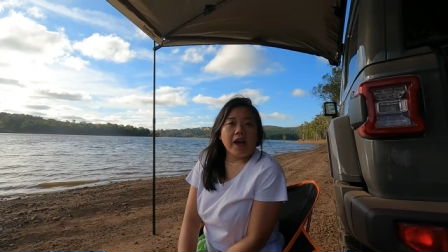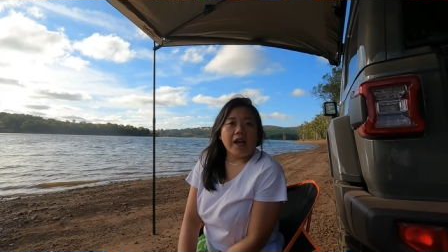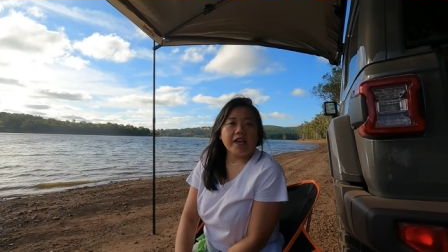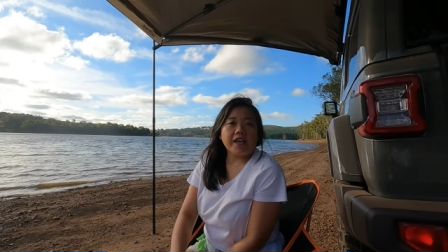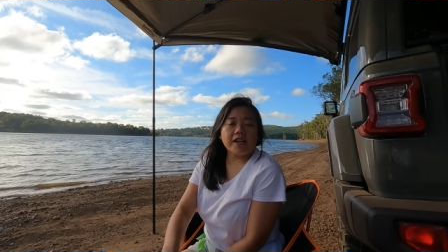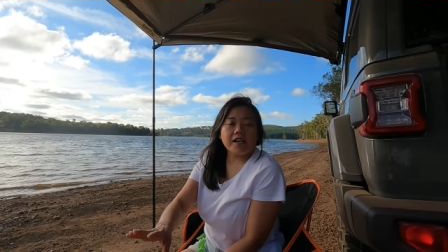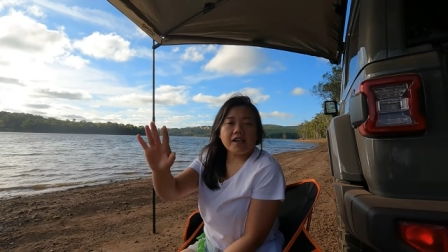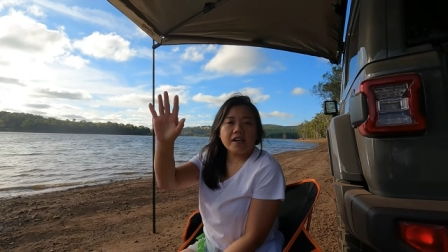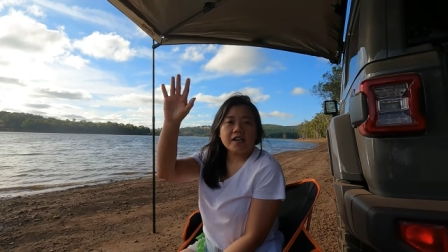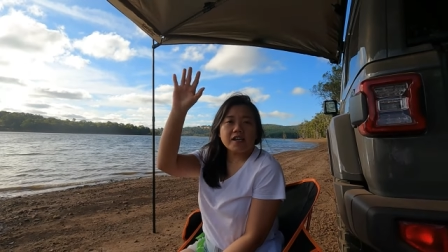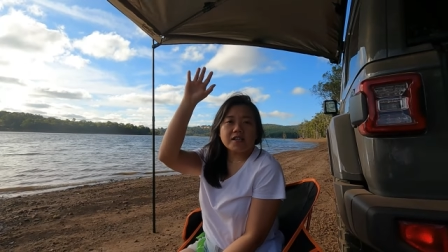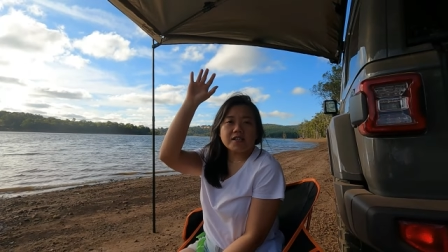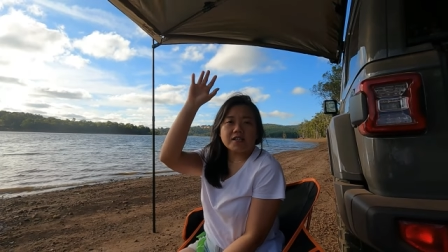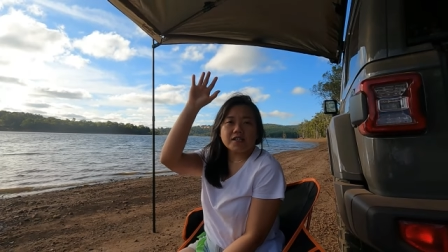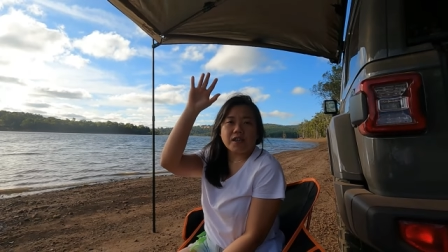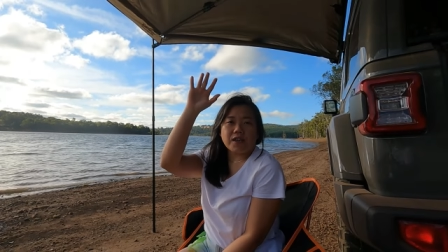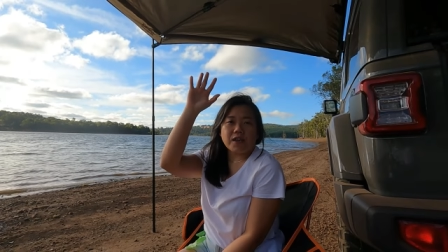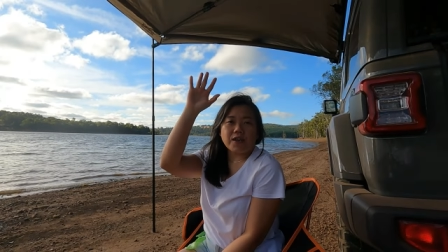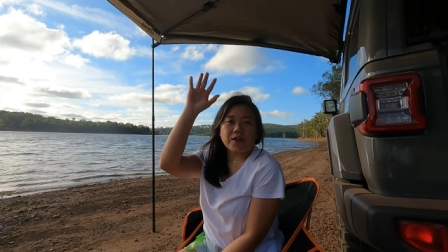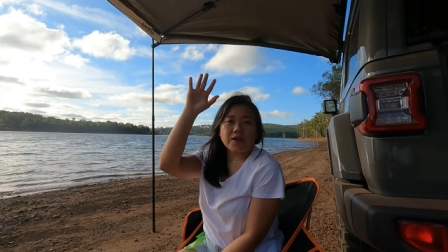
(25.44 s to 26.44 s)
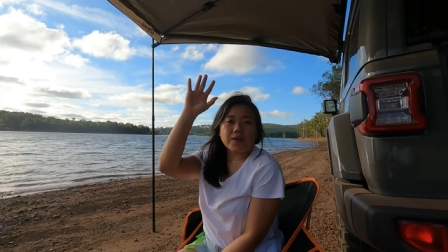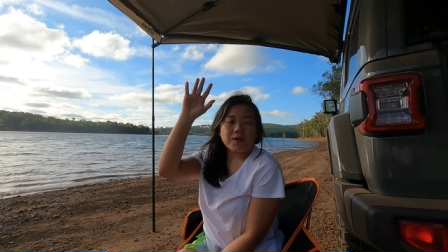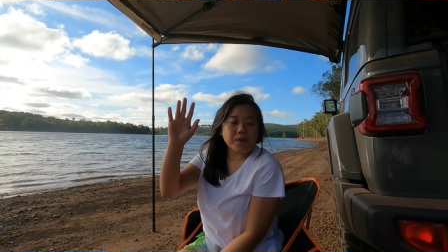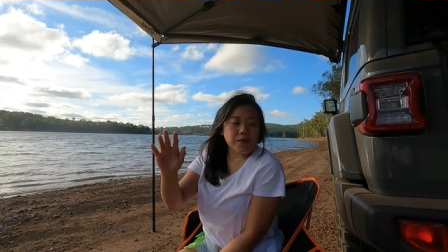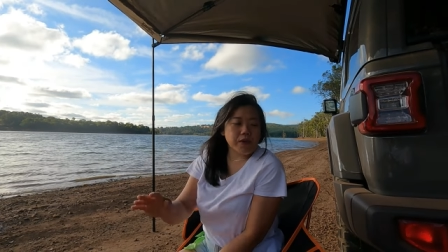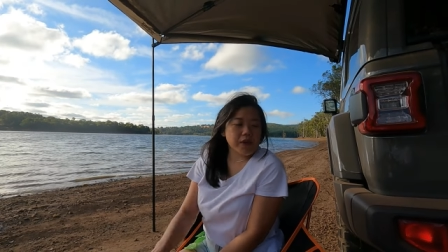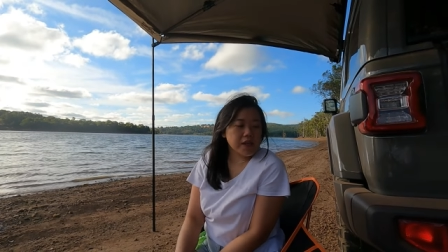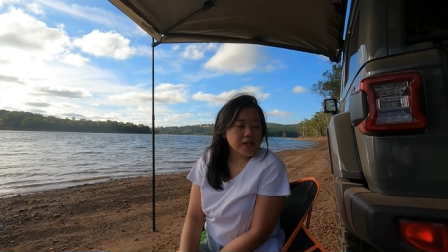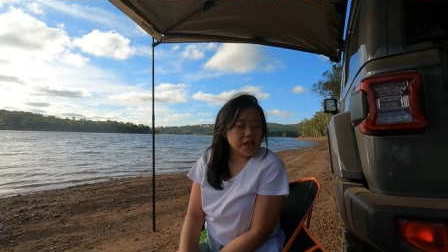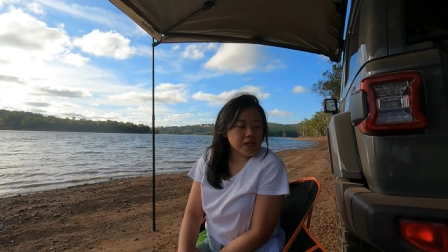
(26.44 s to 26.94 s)
Hiya, so
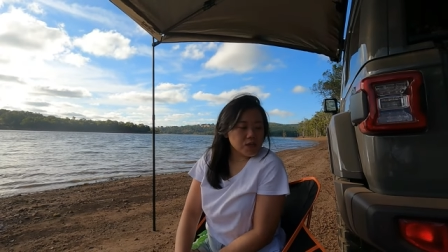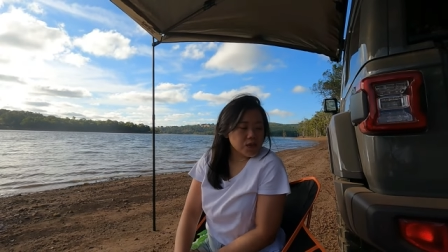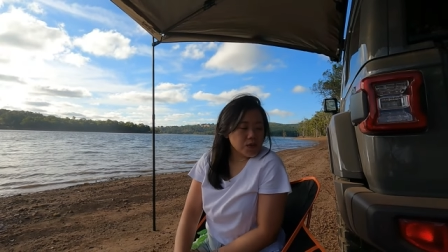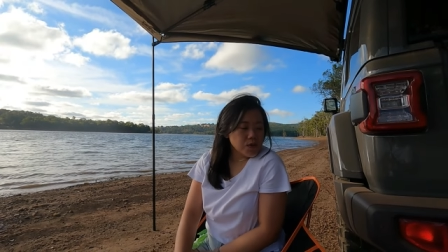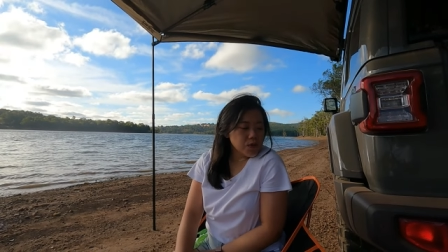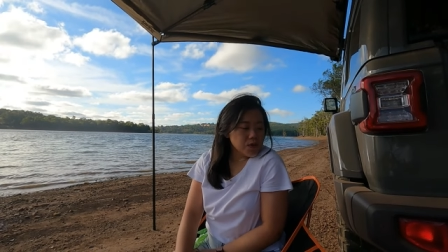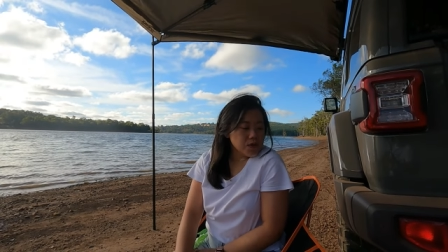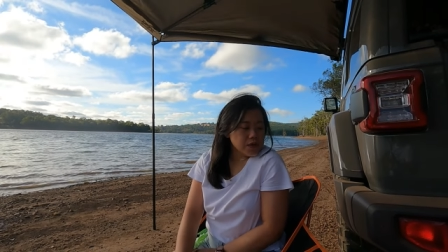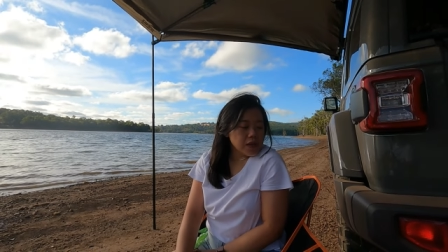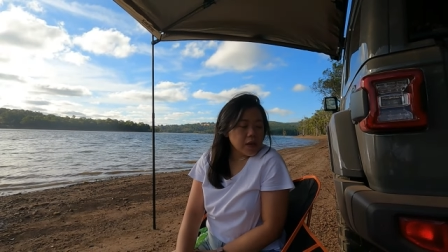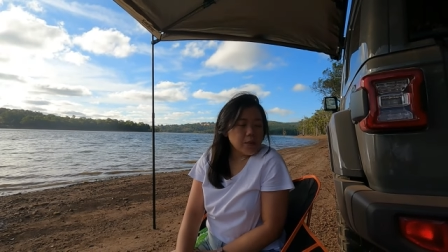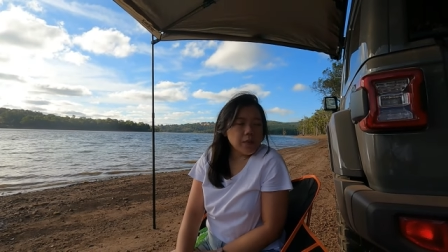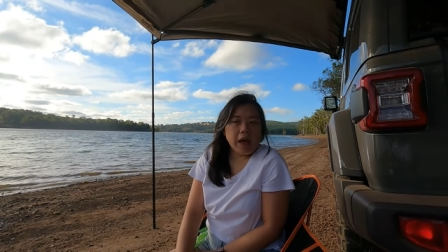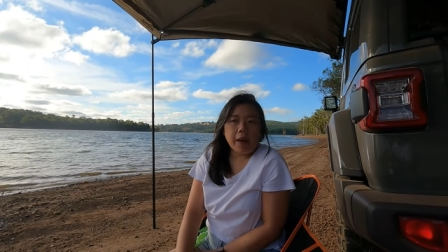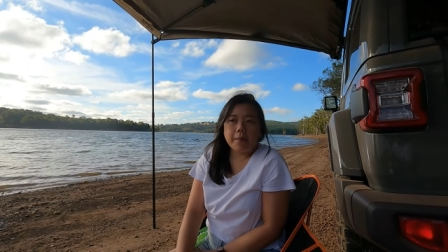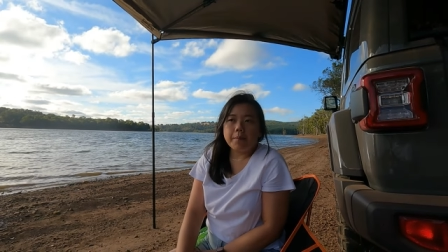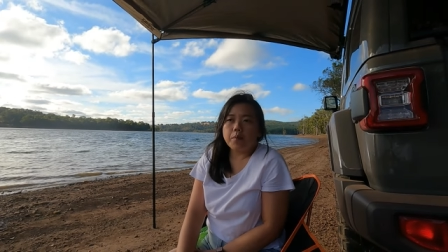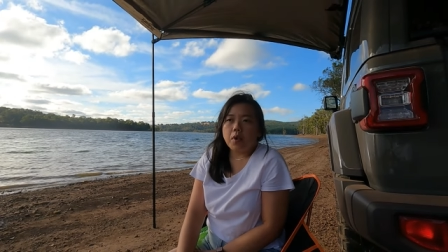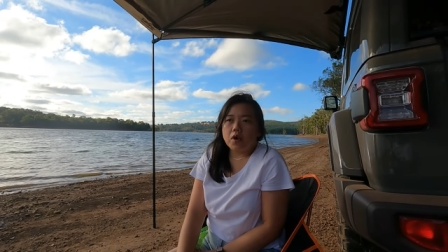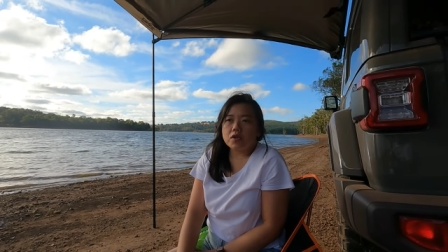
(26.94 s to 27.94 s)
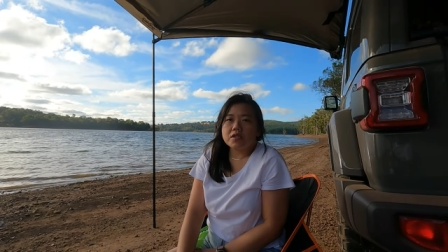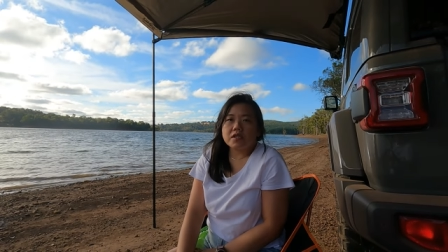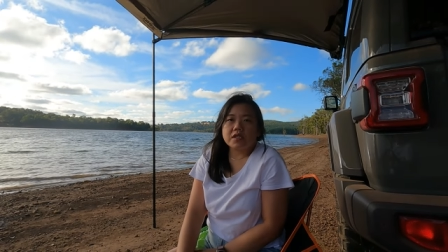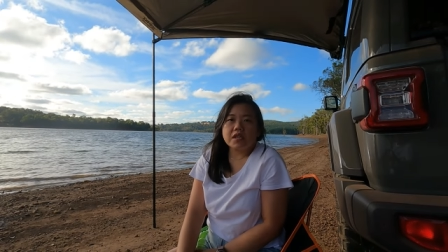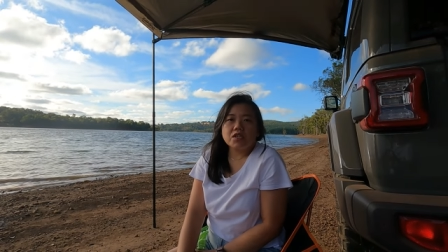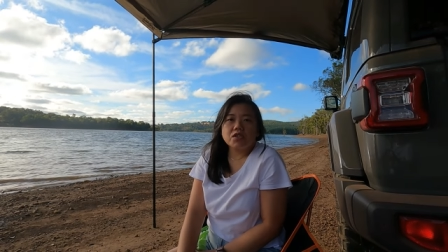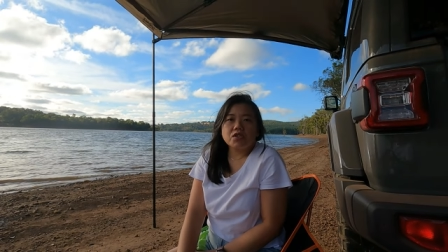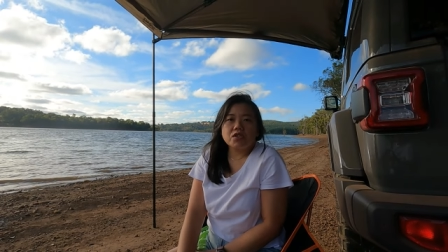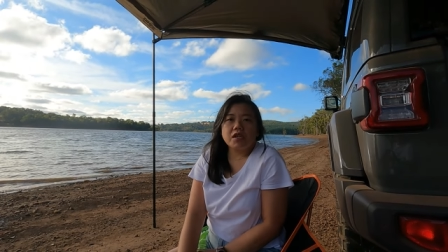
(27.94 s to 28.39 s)
we're gonna do some unboxing.